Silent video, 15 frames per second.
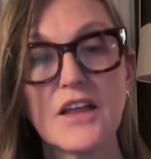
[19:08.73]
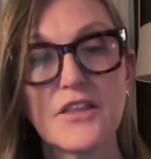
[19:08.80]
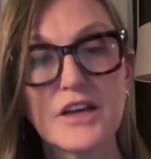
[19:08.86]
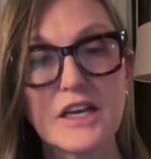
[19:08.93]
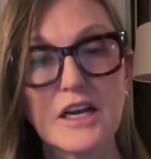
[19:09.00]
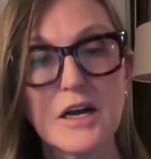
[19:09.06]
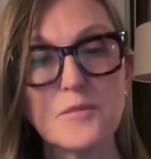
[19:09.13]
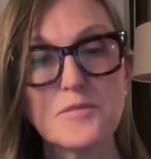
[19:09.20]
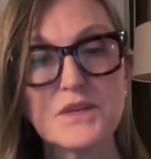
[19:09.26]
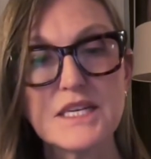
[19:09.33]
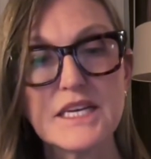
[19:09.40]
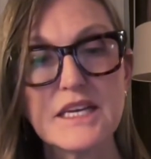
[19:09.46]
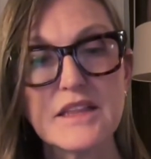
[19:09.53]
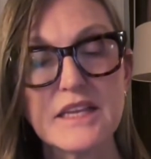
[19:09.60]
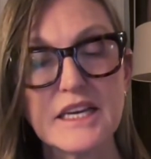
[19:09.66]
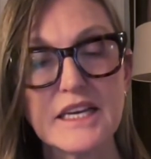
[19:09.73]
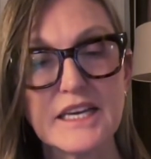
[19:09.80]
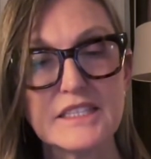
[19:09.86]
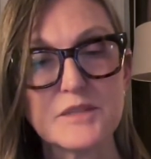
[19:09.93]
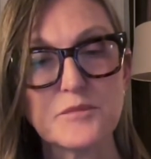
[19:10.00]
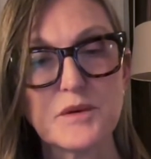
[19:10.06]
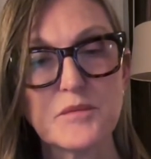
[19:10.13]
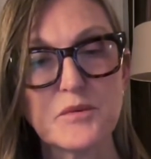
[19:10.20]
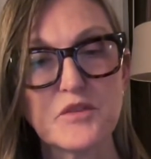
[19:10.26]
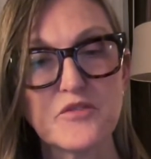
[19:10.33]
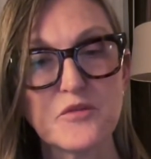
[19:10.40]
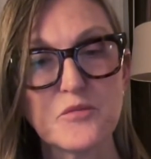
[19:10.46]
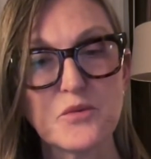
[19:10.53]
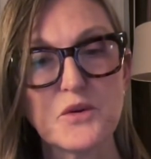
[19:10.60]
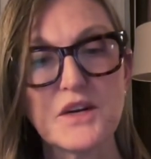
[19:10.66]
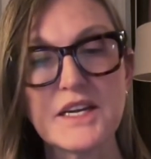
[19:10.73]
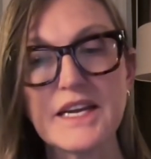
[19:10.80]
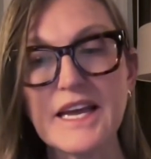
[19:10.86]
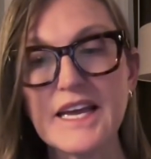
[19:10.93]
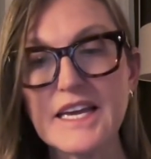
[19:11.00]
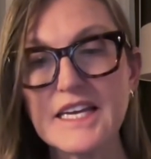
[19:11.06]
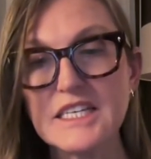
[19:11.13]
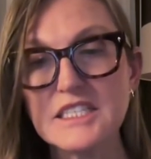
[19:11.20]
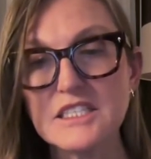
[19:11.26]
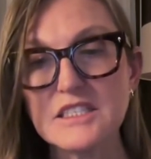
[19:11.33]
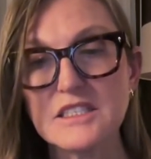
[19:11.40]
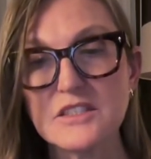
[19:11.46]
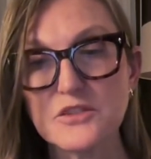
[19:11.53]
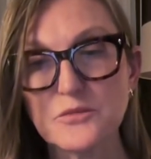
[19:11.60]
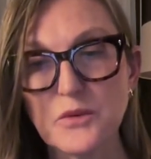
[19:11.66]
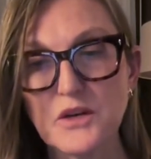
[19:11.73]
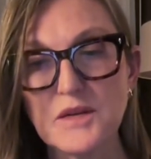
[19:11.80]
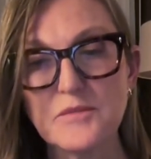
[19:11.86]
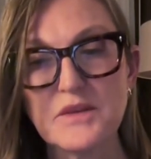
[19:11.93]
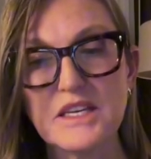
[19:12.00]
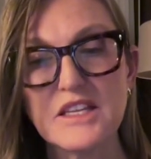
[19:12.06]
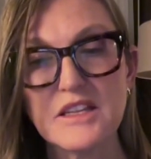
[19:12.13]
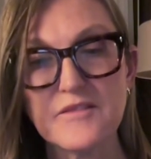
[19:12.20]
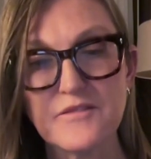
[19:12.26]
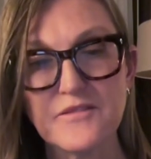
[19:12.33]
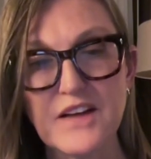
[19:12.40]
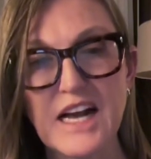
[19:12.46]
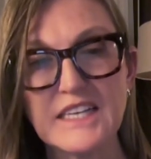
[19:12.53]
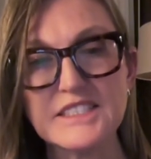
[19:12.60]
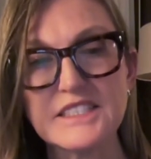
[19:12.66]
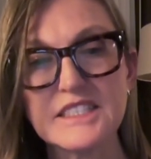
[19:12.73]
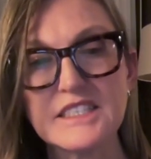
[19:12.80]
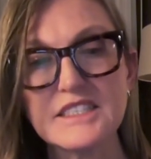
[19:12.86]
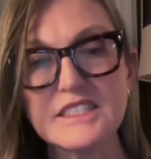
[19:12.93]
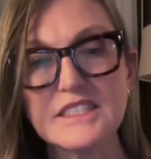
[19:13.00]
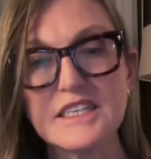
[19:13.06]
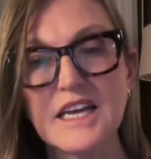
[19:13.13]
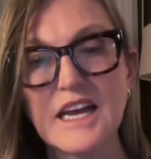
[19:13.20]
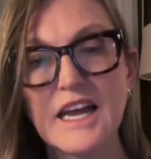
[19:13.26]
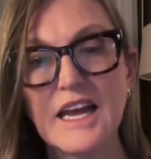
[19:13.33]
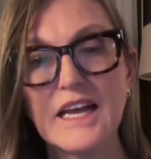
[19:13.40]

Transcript: The company that gets people from point A to point B the fastest,